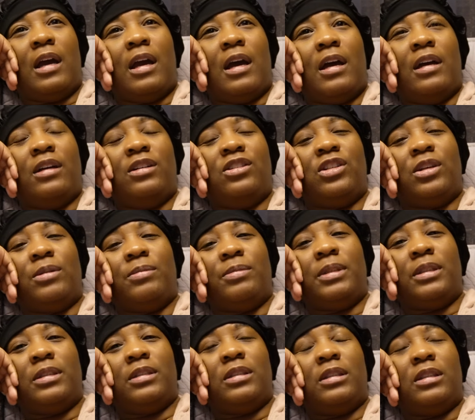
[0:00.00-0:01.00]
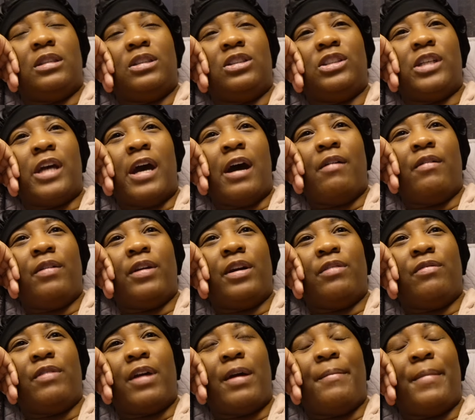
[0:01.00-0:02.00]
I jumped into the shower
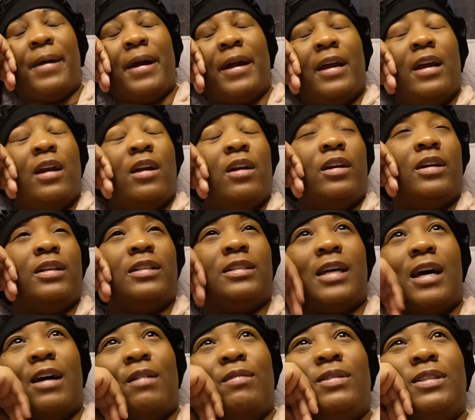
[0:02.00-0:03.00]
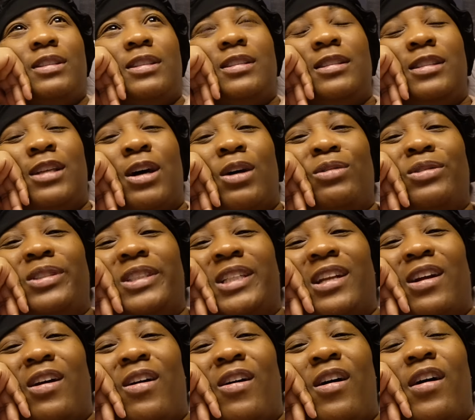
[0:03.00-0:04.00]
and wrapped my hair because I was
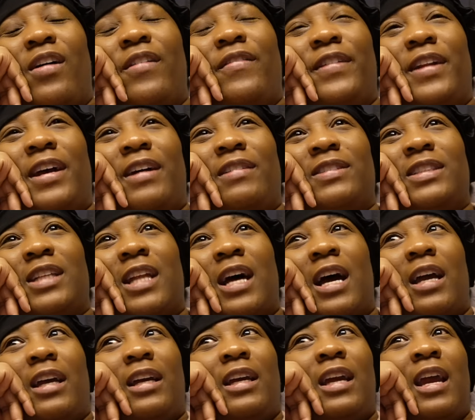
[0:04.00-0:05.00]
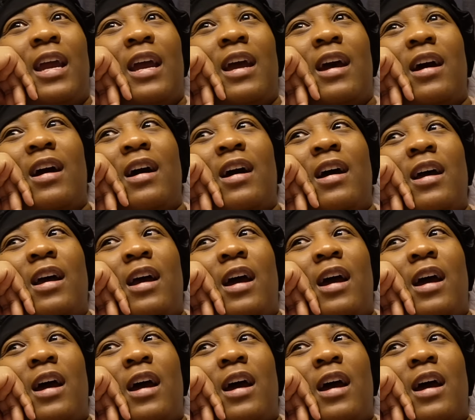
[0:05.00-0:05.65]
dozing off and I was like, Yeah,